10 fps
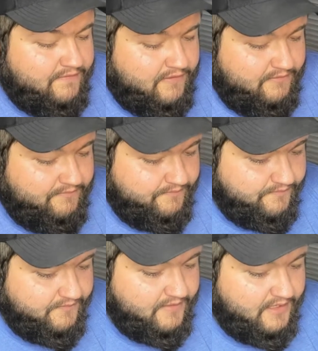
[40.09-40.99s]
from
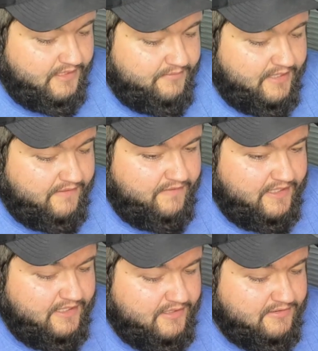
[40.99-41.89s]
making
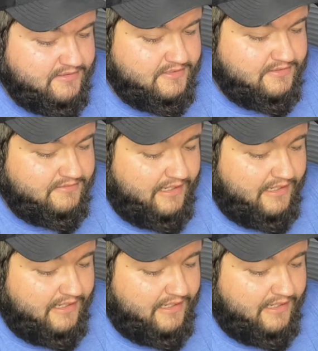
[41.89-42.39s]
videos.